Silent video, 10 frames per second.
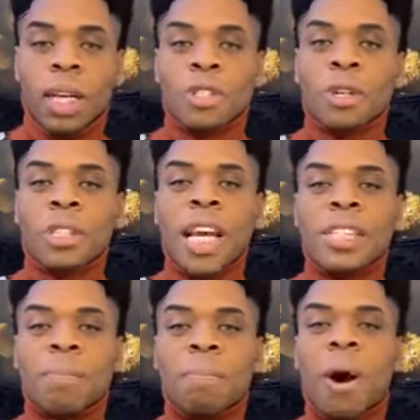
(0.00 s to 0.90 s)
So
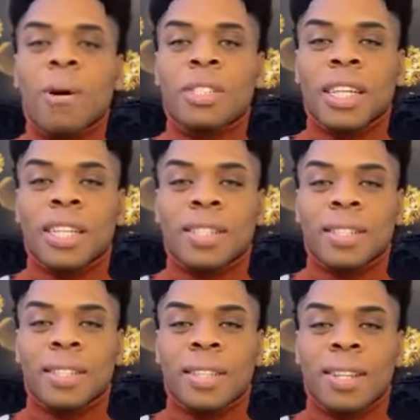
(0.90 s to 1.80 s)
saints,
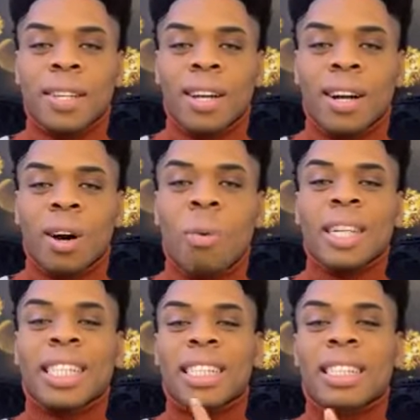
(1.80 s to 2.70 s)
Moses
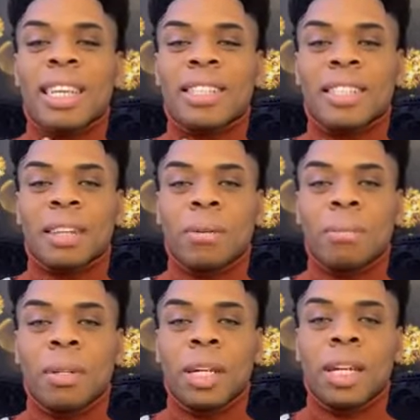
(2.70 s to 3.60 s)
was a
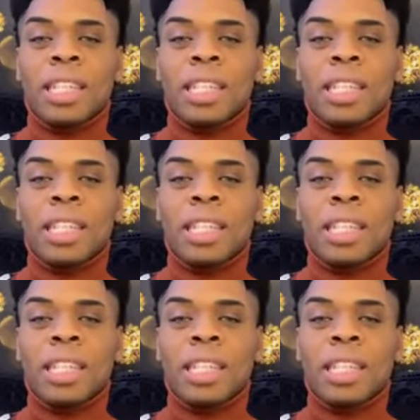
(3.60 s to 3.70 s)
system